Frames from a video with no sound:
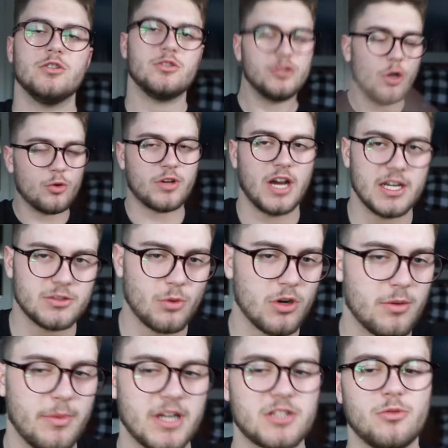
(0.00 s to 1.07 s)
Yo guys, welcome
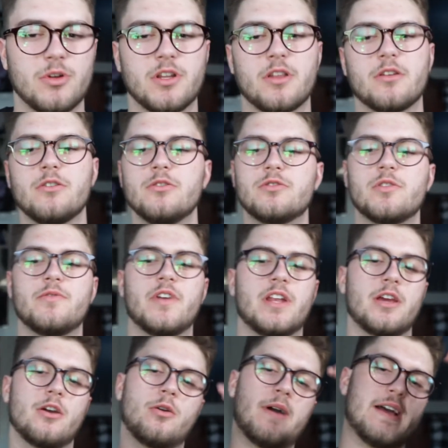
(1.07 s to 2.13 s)
back to another YouTube
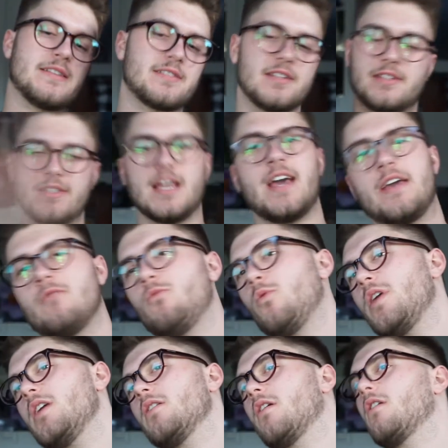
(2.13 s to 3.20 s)
video, and today
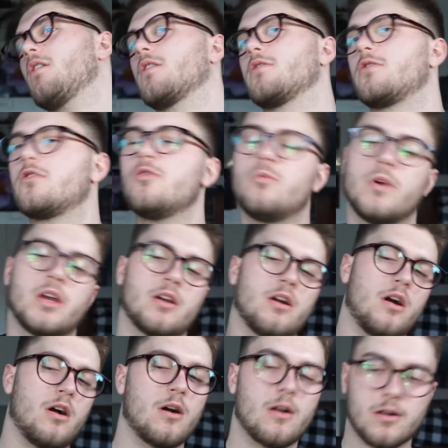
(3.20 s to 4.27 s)
we are doing
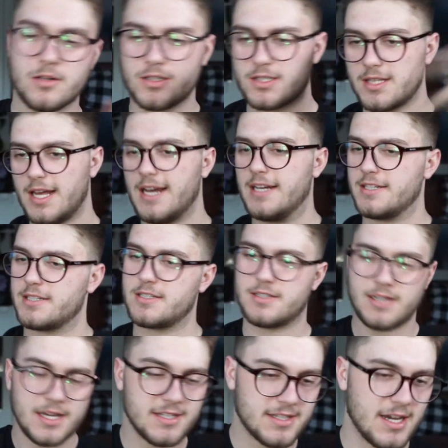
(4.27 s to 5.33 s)
R slash
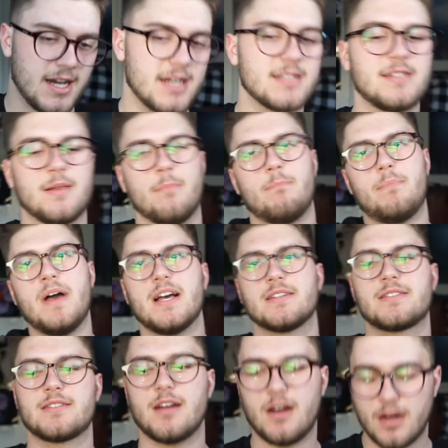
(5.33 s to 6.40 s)
nice guys, the
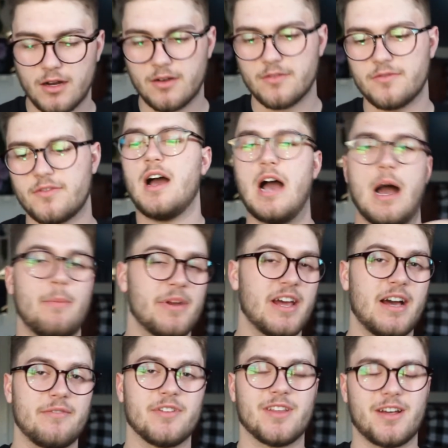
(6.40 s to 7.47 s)
best of. I'm gonna
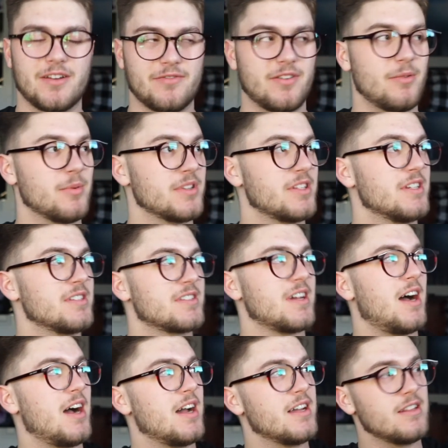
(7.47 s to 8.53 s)
have a lot of fun with this.
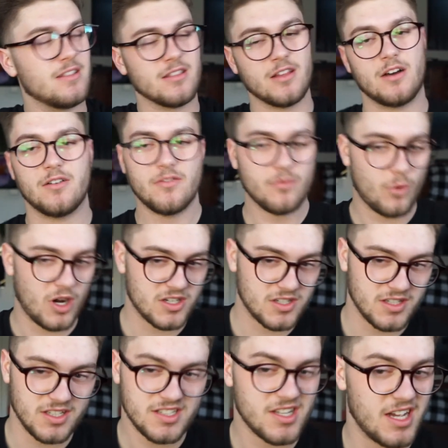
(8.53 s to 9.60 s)
I love watching
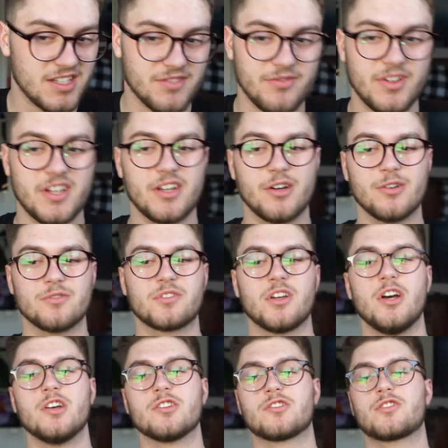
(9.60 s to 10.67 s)
these kinds of videos,
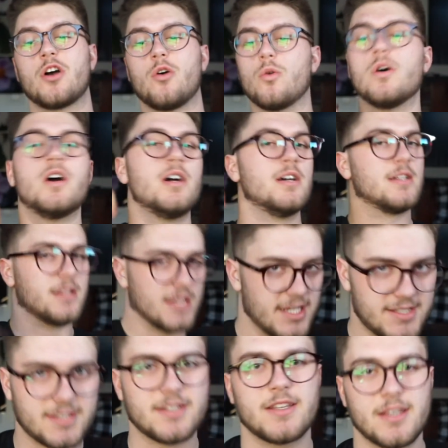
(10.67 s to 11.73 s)
so
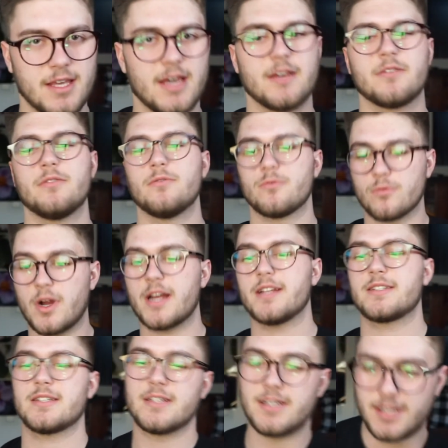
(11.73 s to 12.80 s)
let's get right
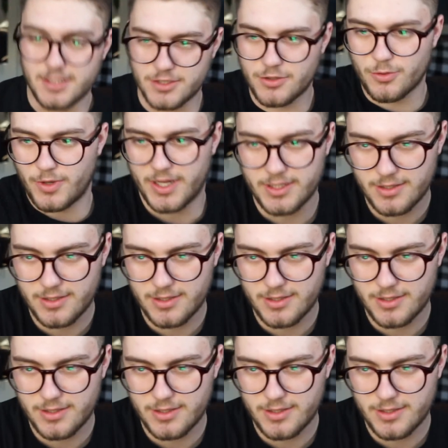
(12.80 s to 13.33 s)
into it.